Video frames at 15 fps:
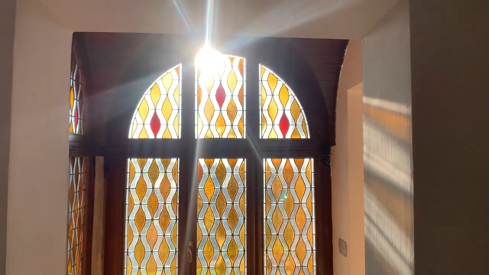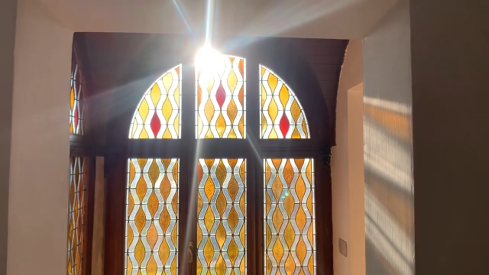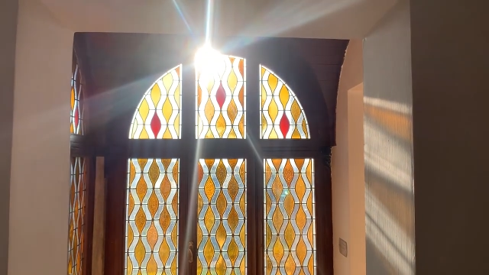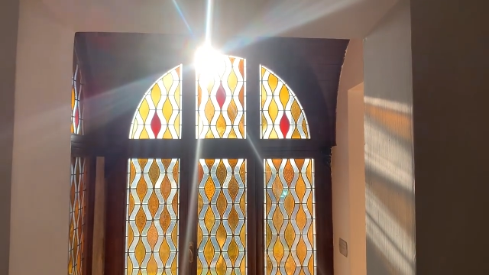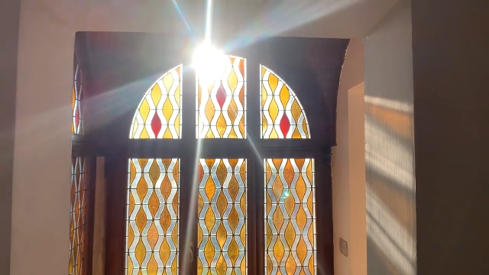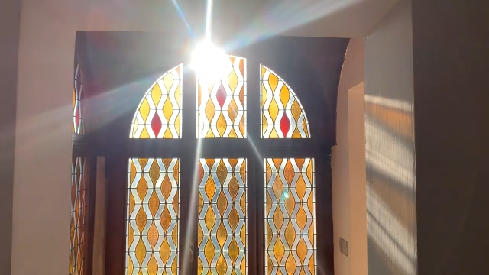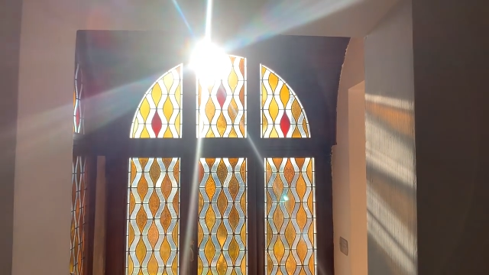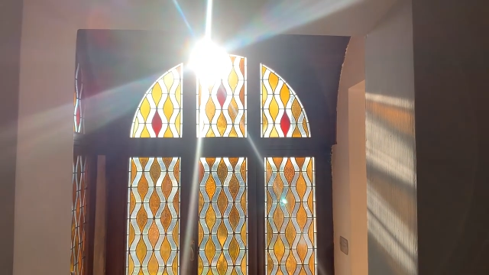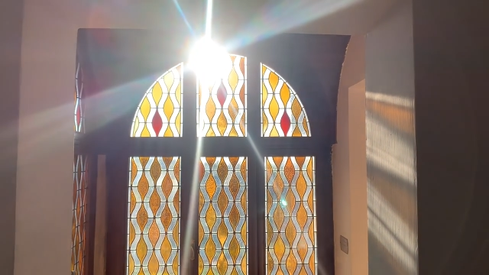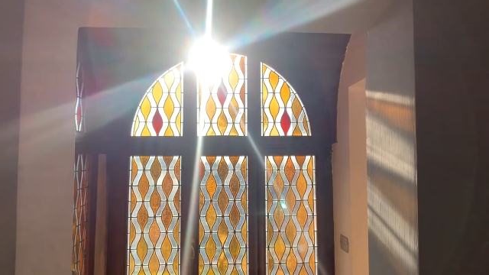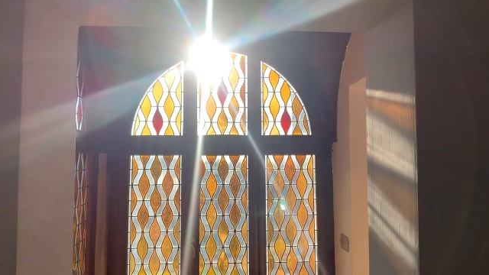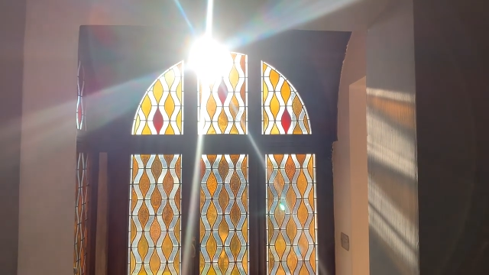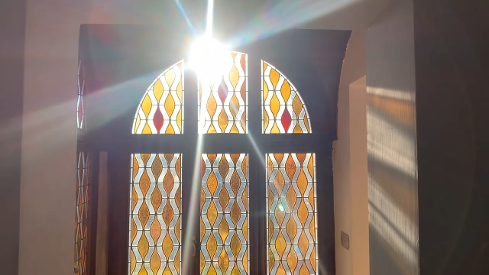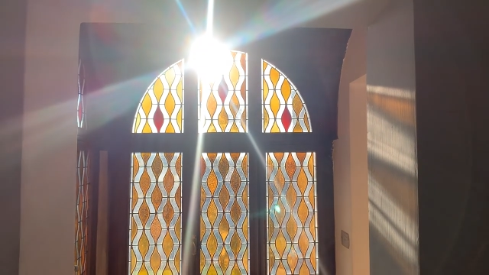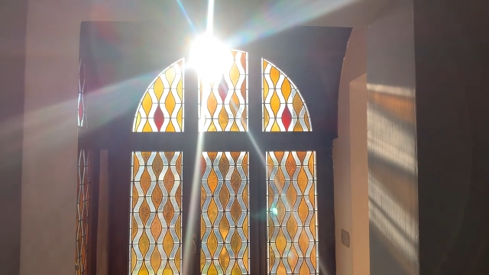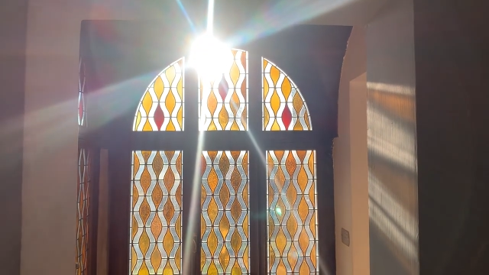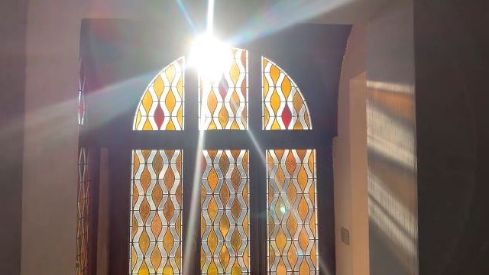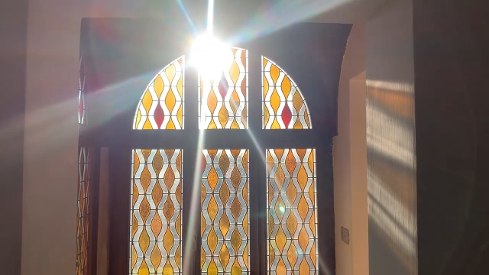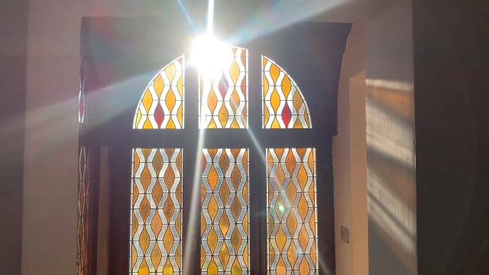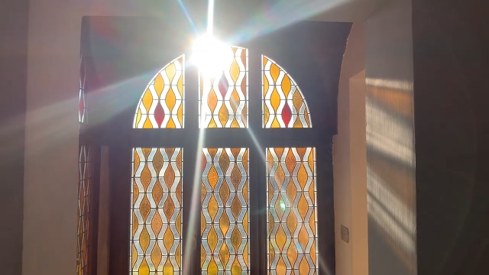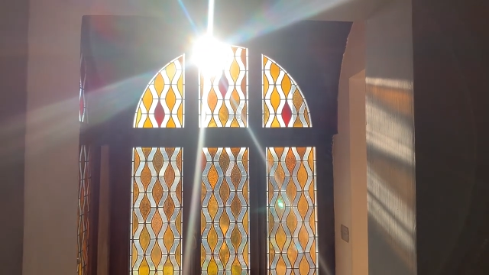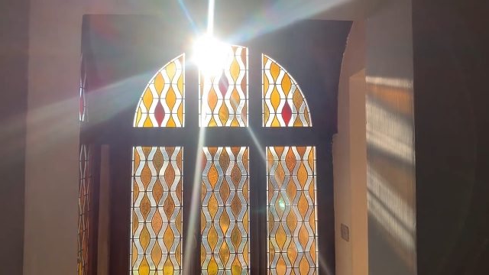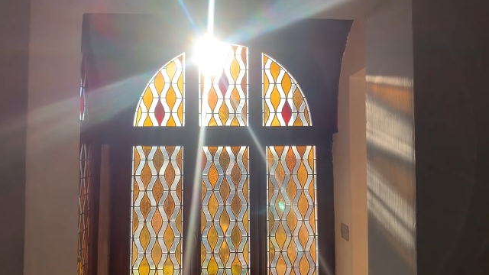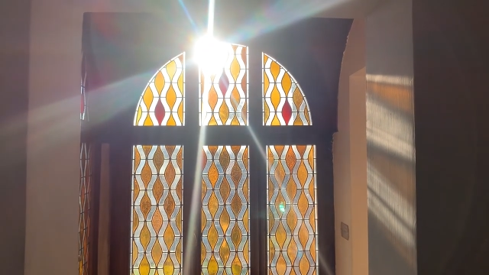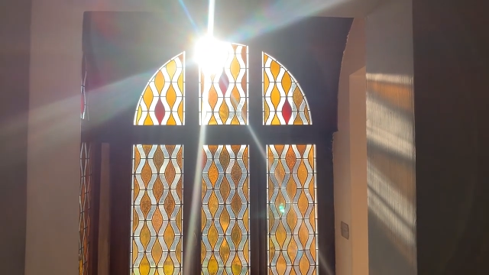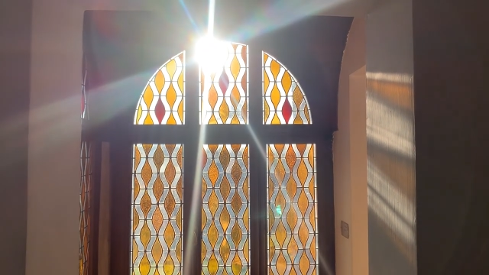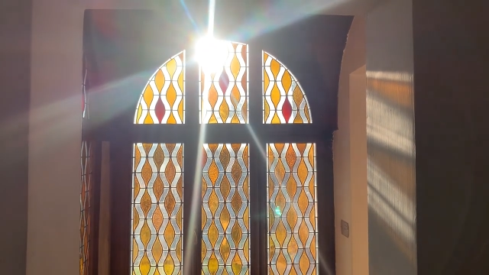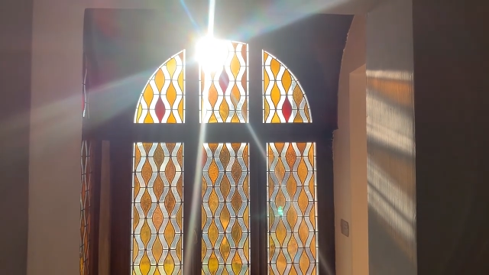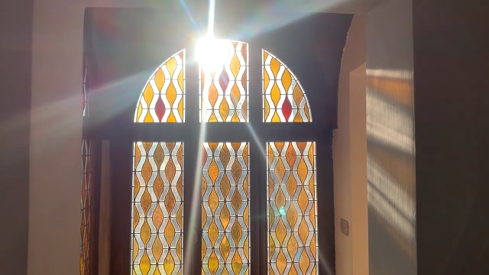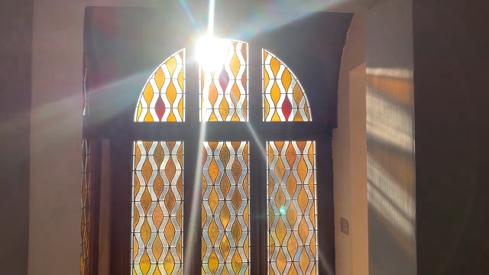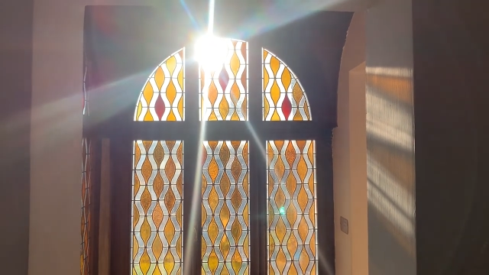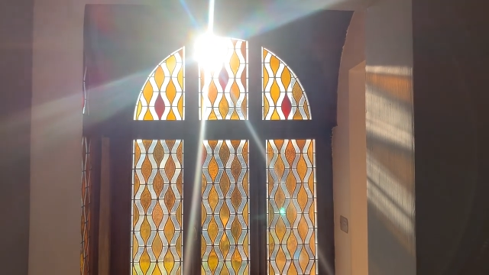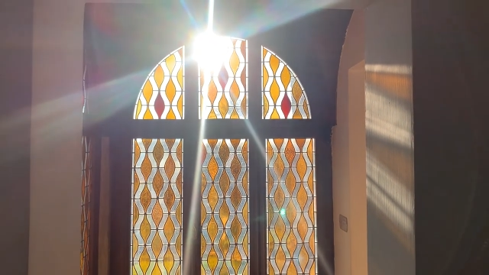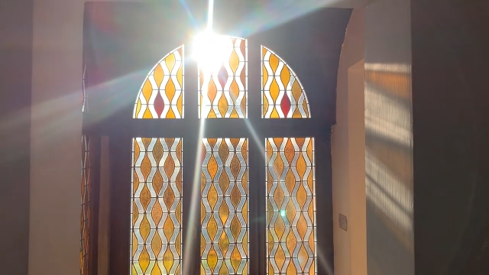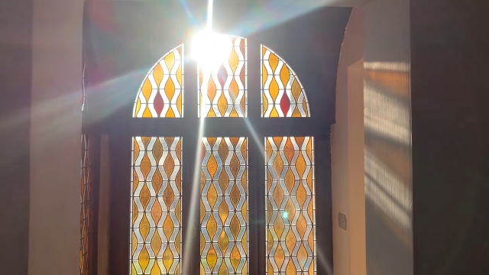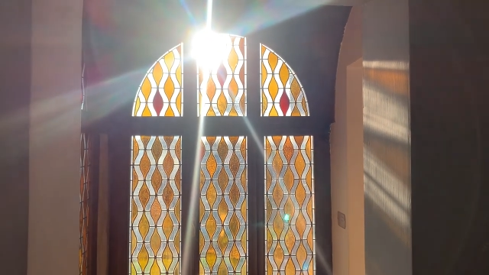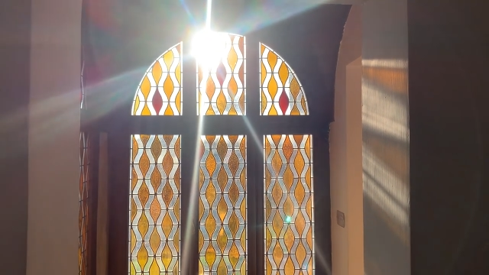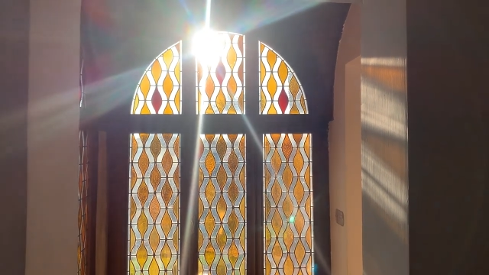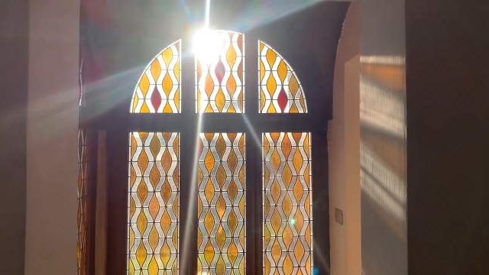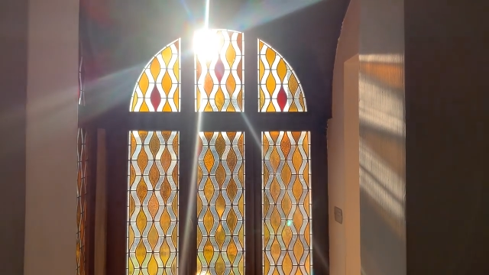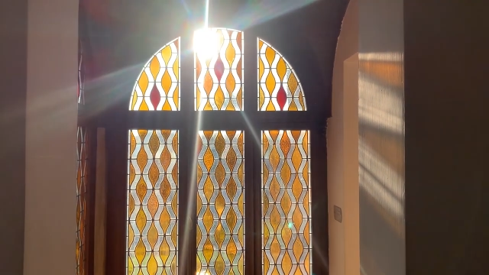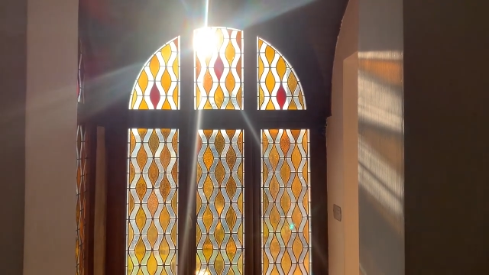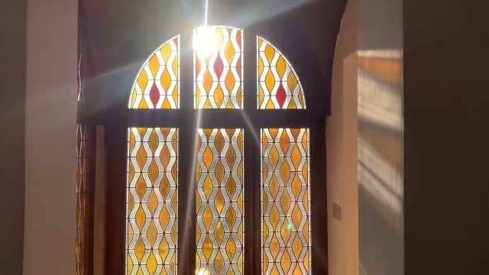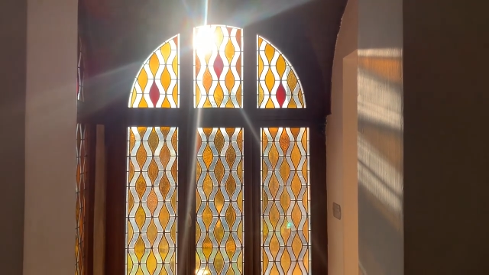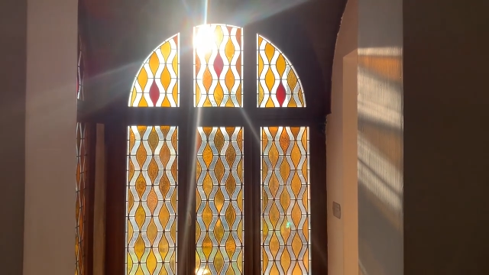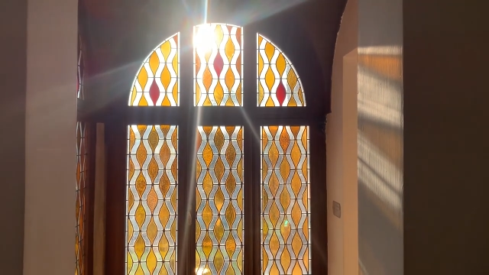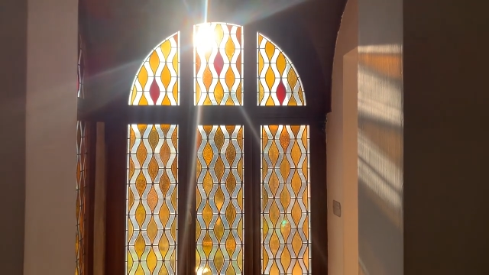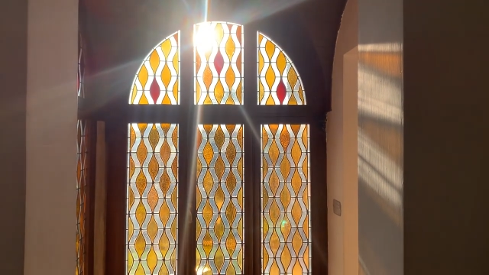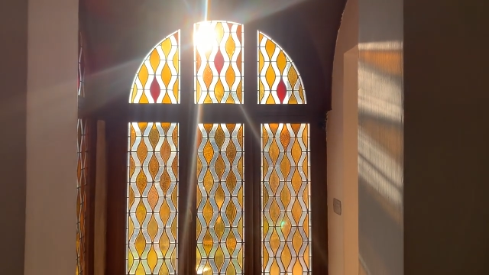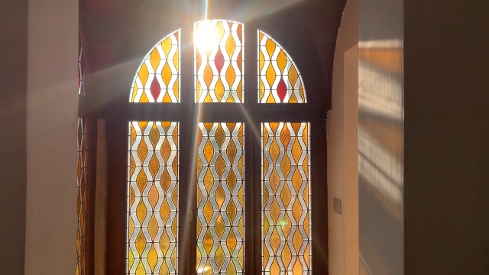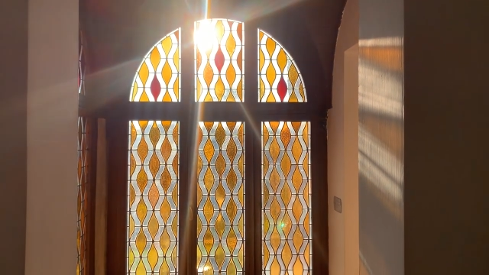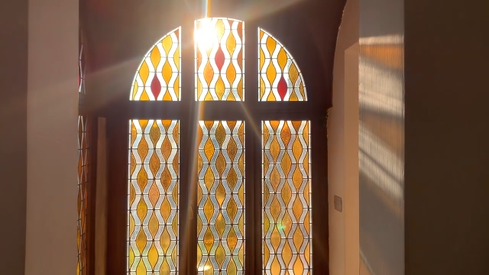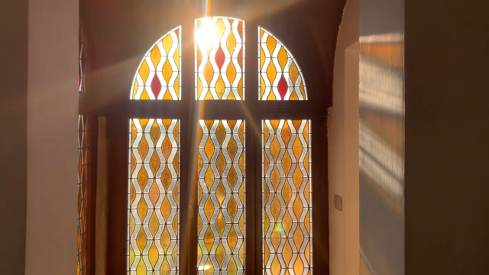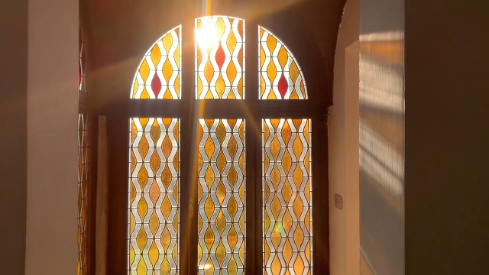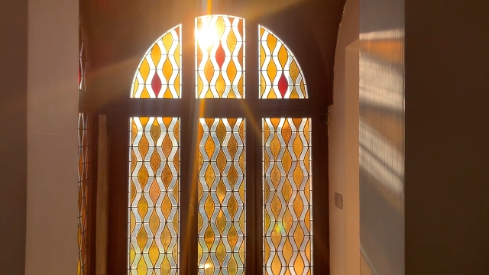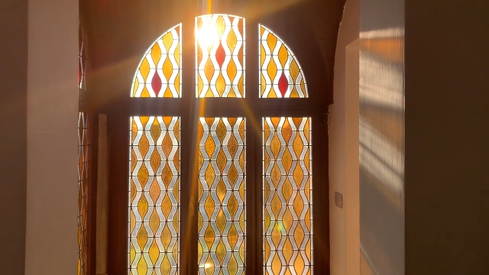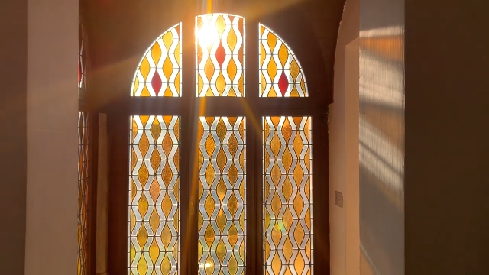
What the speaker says: (no speaker visible)